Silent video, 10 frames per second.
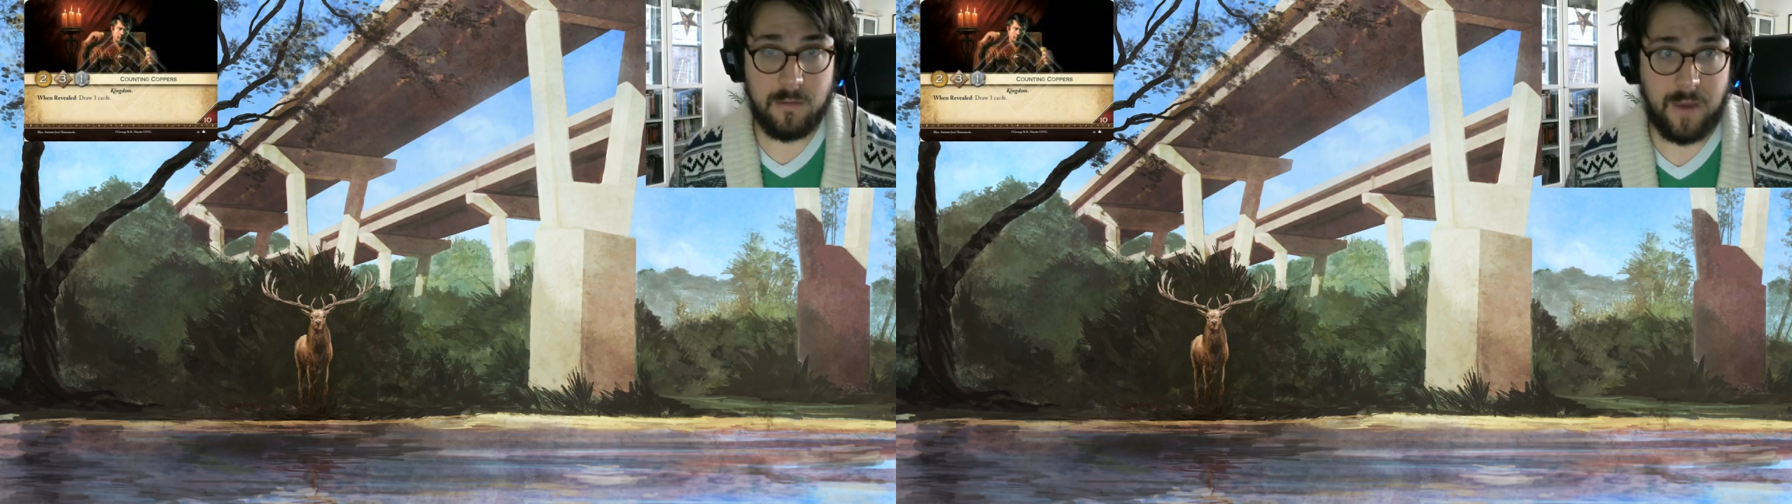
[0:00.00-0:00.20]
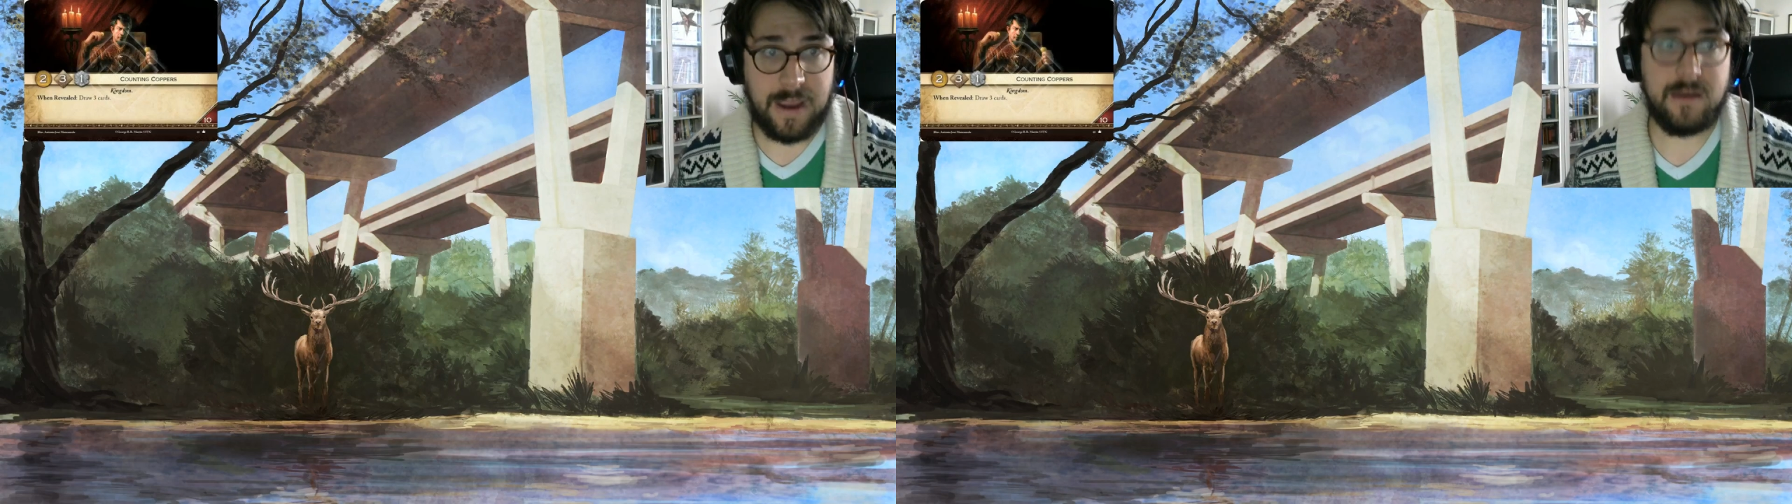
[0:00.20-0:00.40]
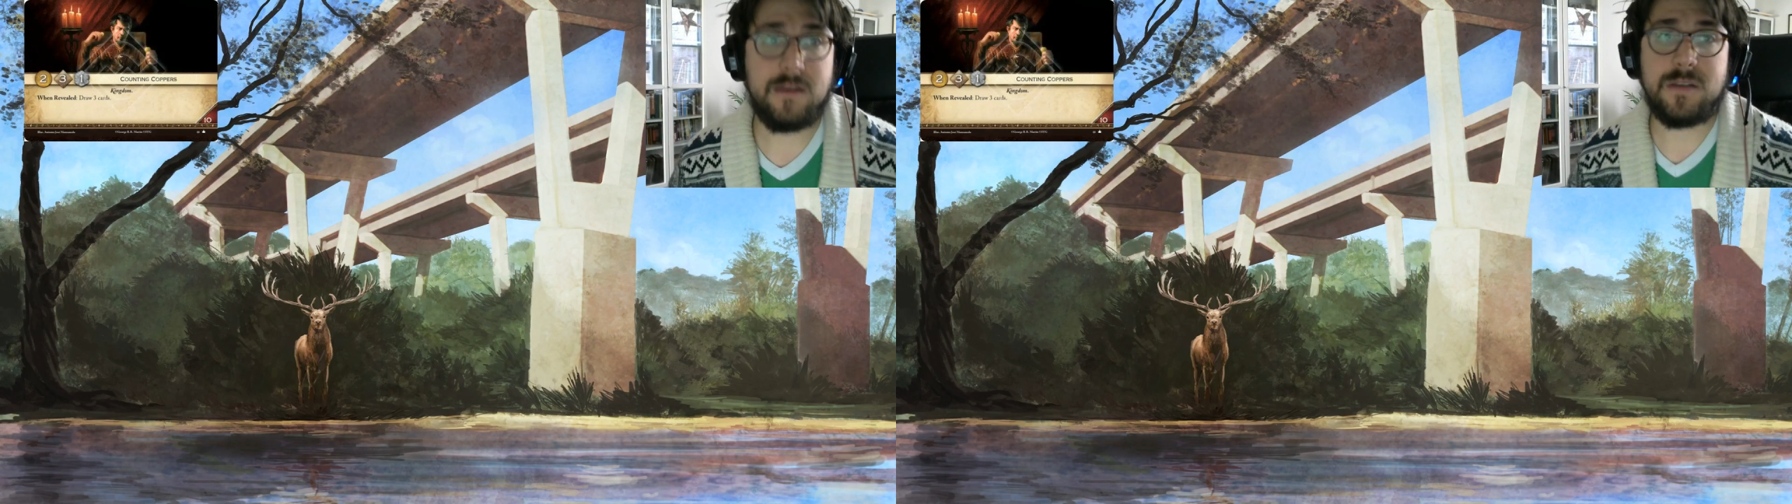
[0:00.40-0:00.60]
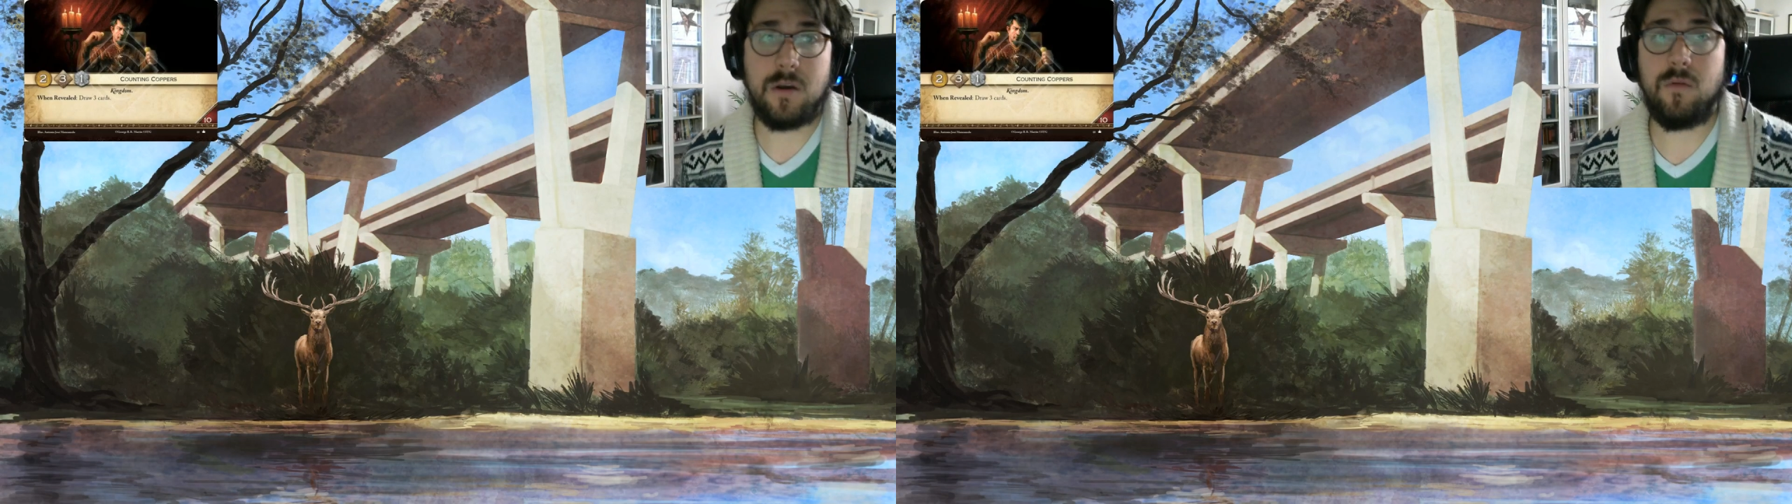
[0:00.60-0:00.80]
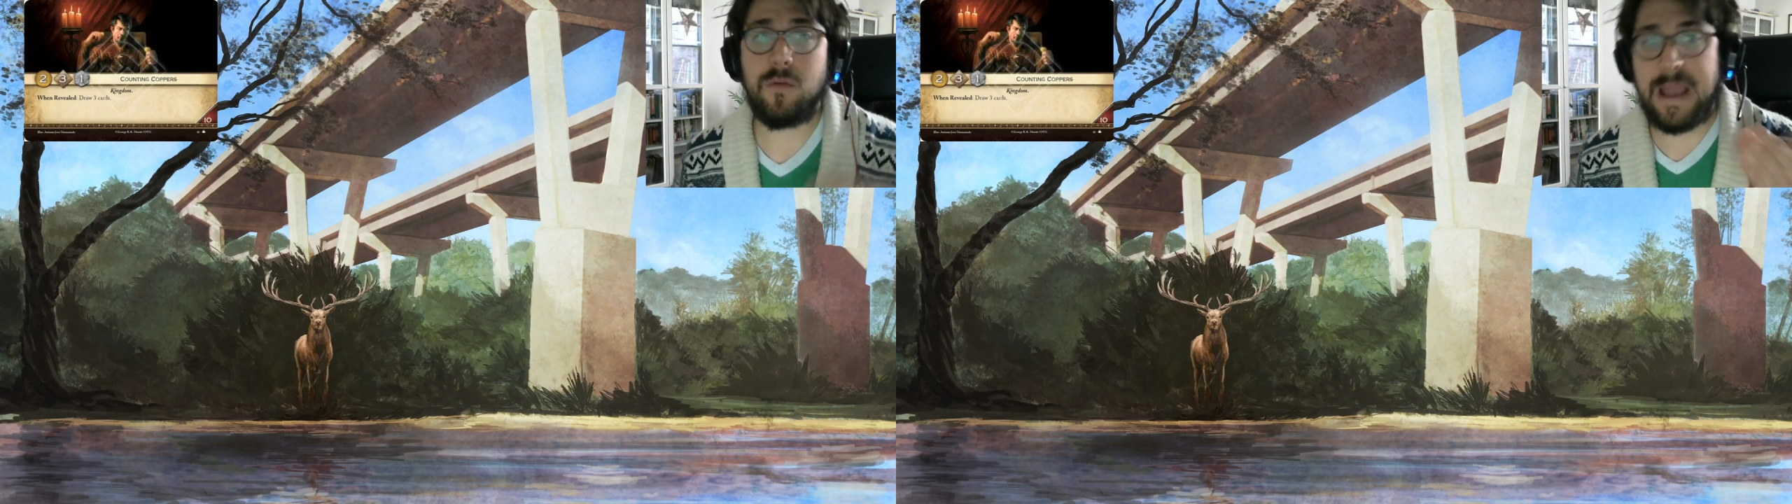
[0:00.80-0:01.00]
Right?
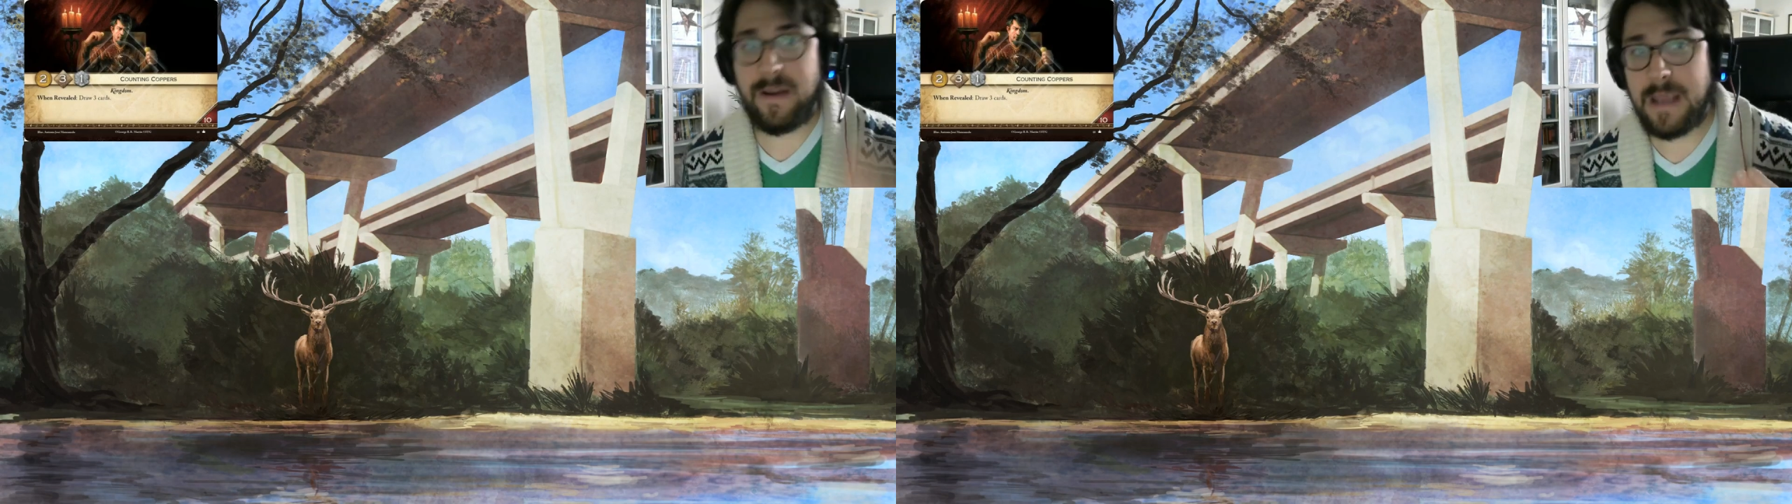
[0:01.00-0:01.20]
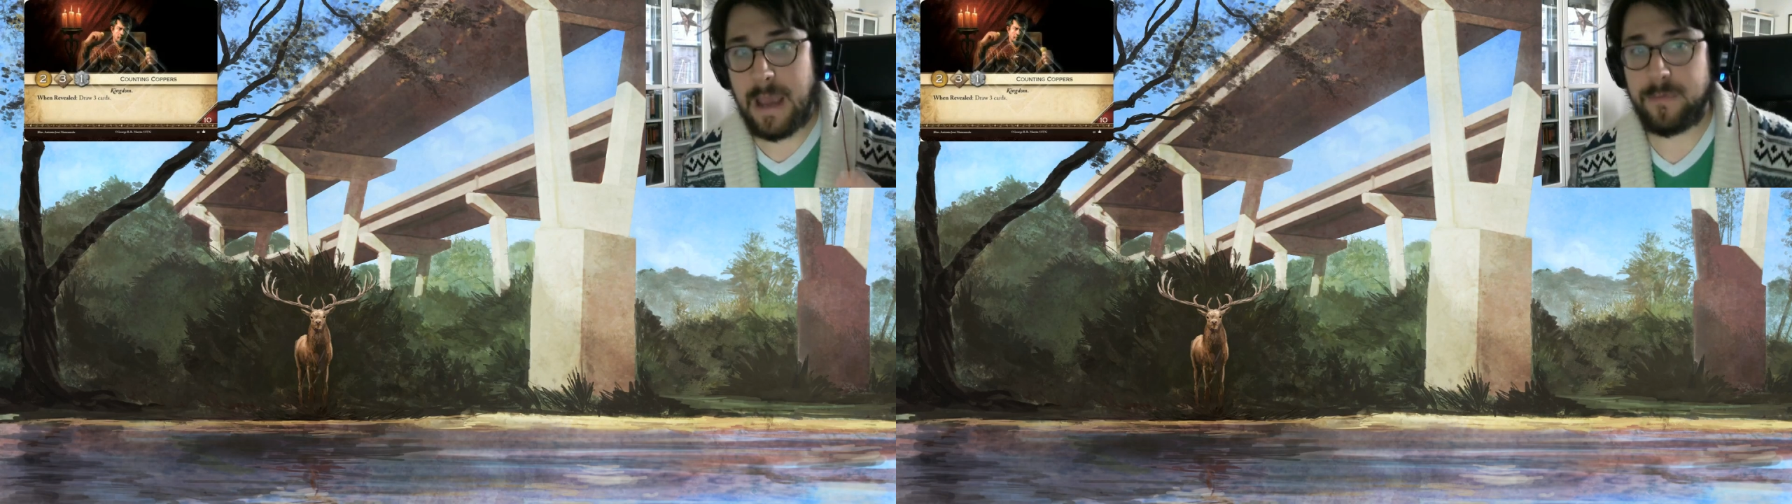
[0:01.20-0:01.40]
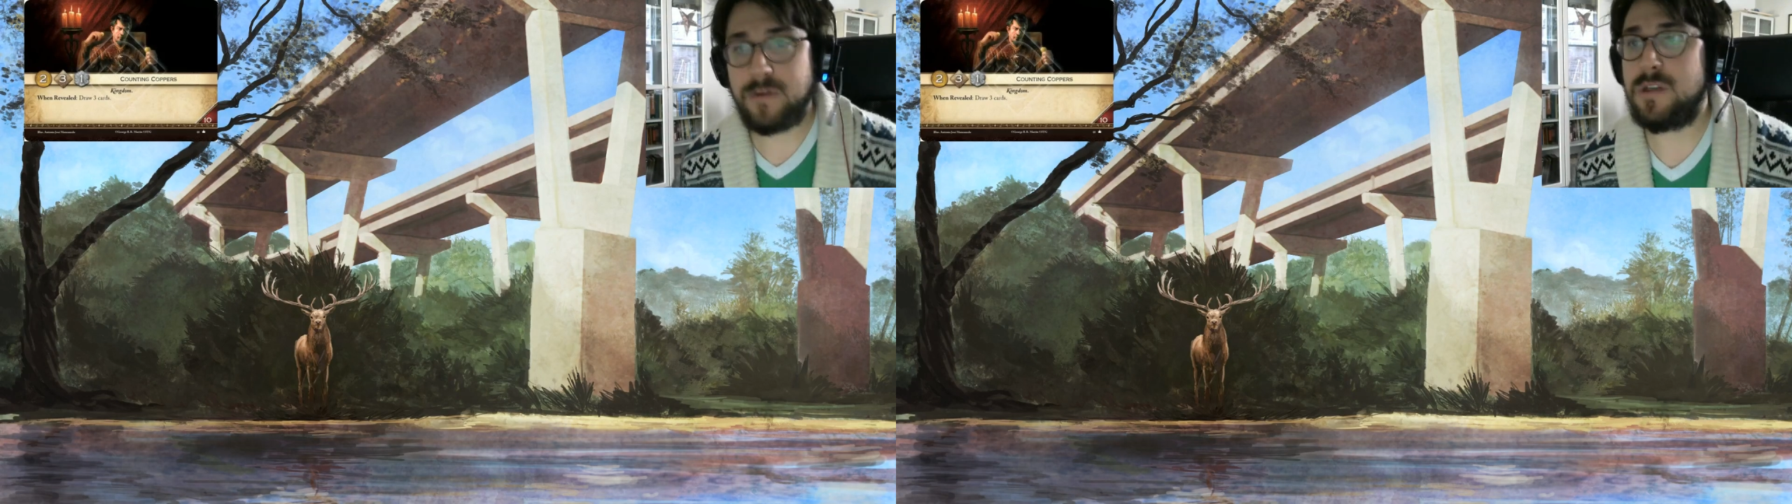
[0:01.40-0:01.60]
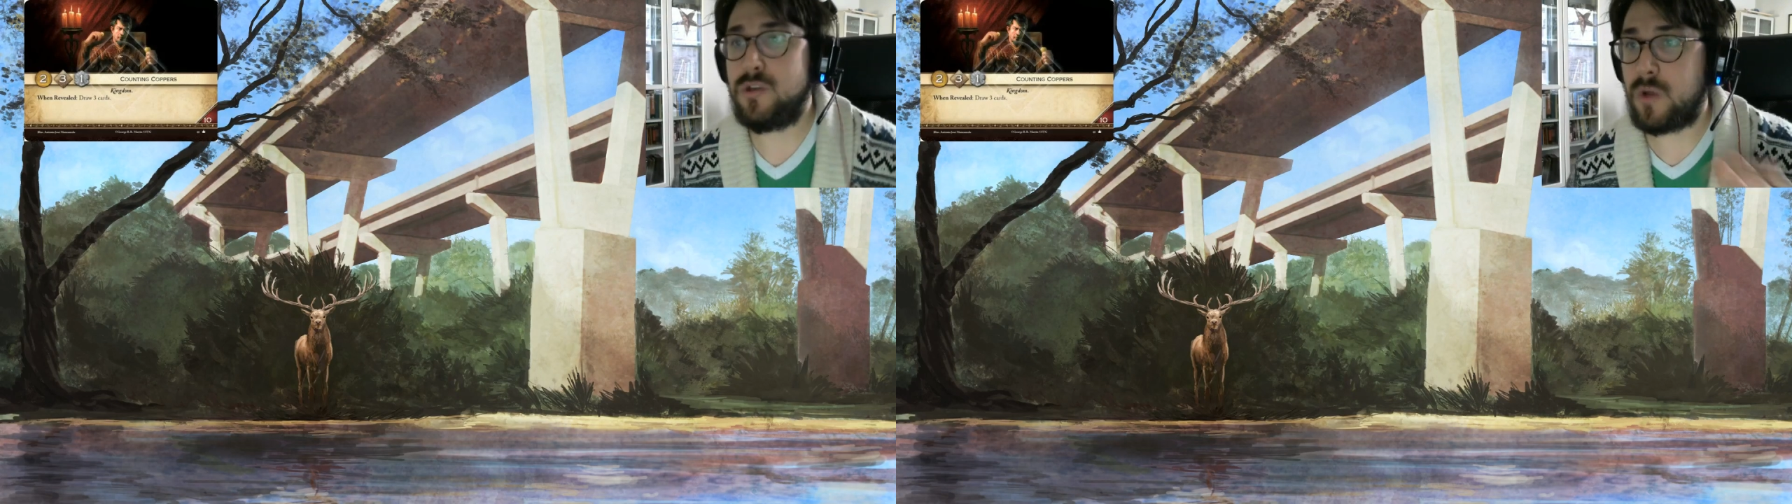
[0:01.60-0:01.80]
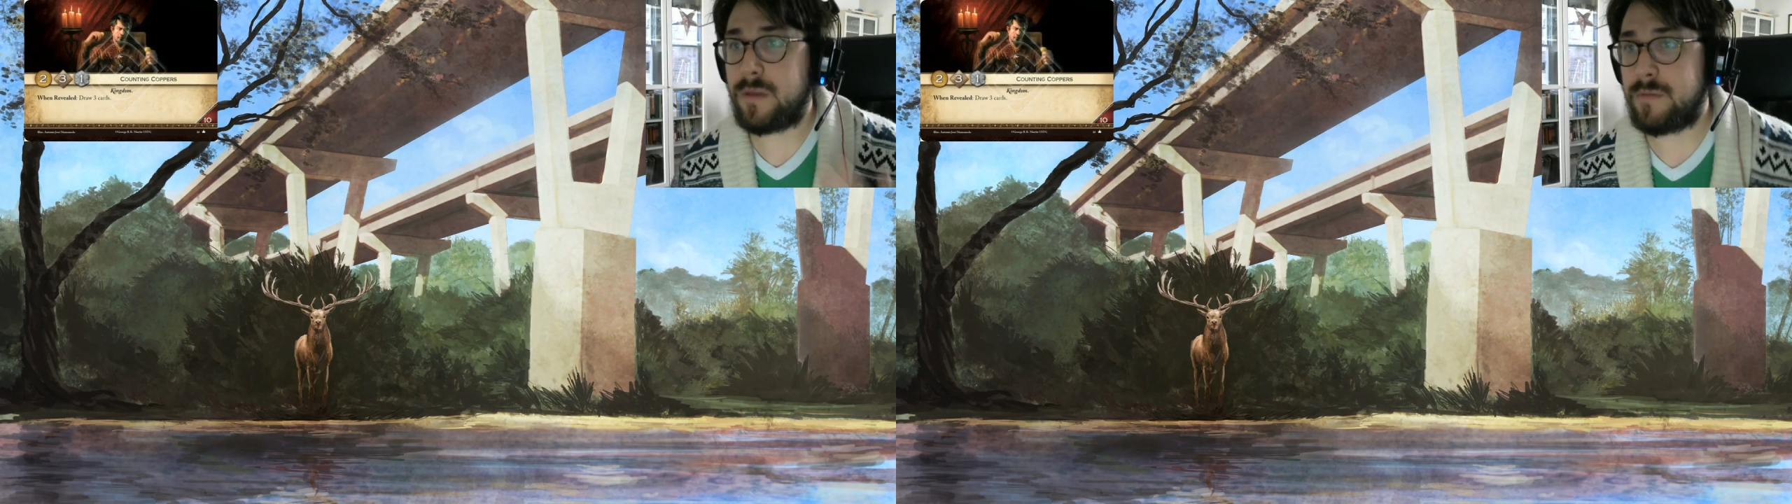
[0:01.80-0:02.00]
So counting coppers, you
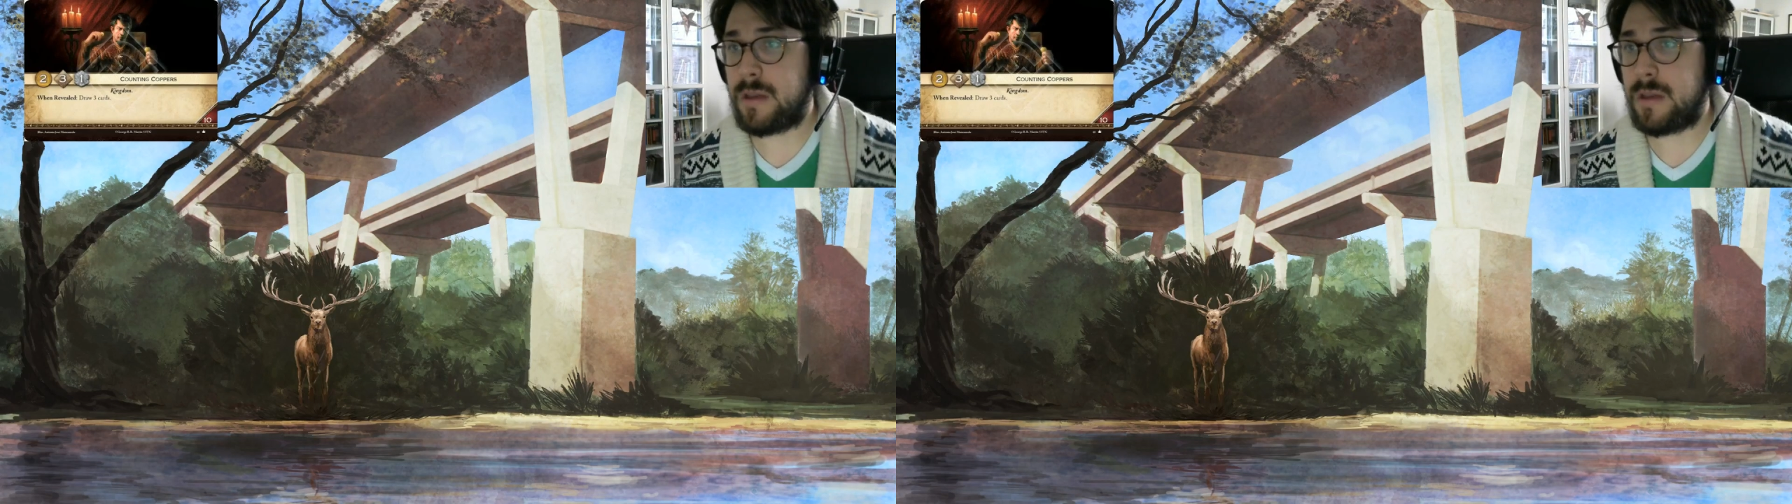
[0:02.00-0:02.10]
draw 3